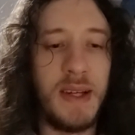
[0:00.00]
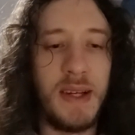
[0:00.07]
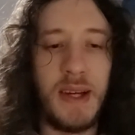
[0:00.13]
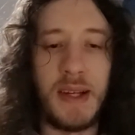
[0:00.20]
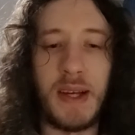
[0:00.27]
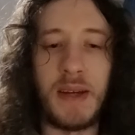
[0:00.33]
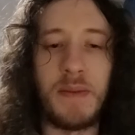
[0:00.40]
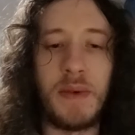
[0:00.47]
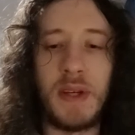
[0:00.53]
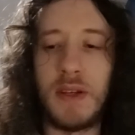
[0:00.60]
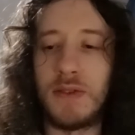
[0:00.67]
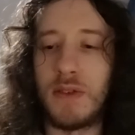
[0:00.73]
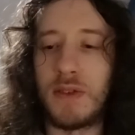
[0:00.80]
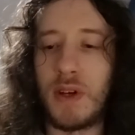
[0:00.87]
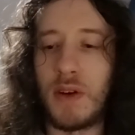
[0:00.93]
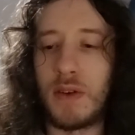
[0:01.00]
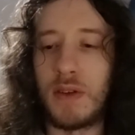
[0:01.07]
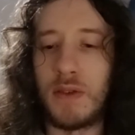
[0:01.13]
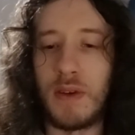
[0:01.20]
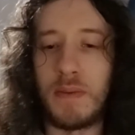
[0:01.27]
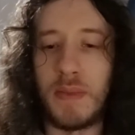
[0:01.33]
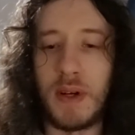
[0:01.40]
and I'm here to talk to
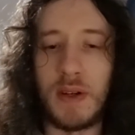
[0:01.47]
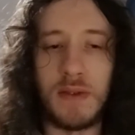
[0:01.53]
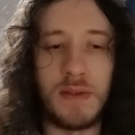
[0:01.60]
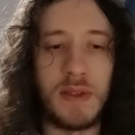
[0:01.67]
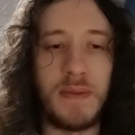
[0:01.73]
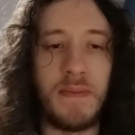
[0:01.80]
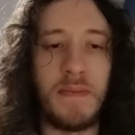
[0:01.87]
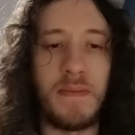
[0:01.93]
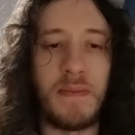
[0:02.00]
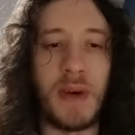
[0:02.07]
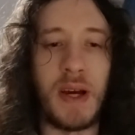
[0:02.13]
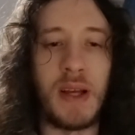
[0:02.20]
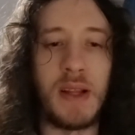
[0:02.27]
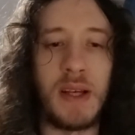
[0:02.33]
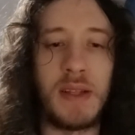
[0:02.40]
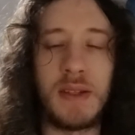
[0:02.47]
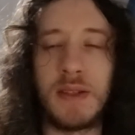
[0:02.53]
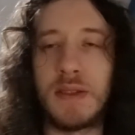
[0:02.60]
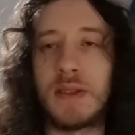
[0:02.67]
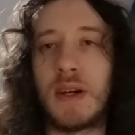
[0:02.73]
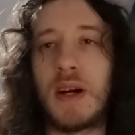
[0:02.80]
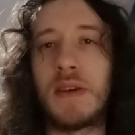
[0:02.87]
you about my
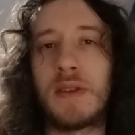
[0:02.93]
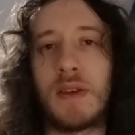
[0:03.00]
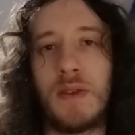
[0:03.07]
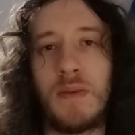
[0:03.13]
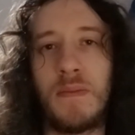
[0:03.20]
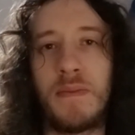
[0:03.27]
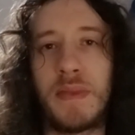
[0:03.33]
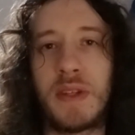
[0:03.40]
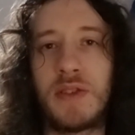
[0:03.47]
latest article,